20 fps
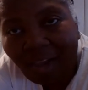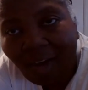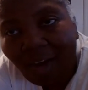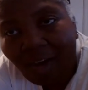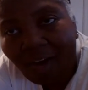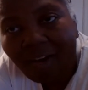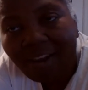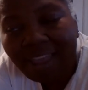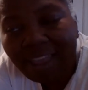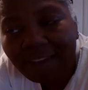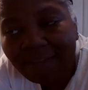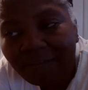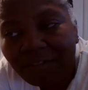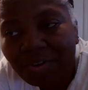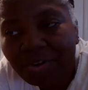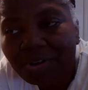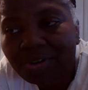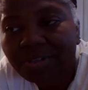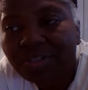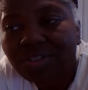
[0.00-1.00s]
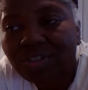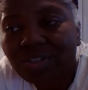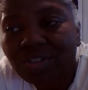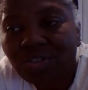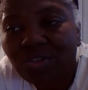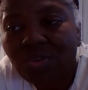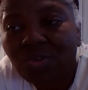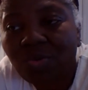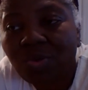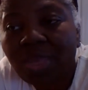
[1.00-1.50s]
our efforts
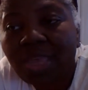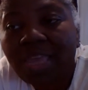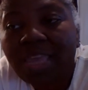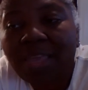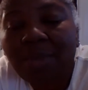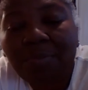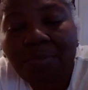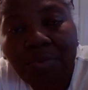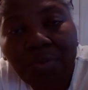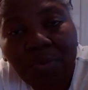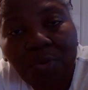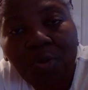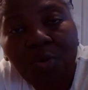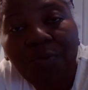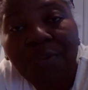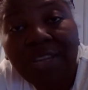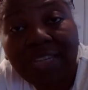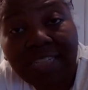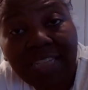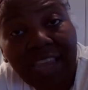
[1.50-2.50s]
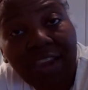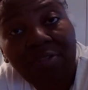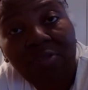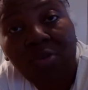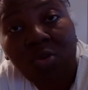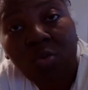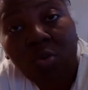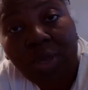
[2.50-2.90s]
to improve integral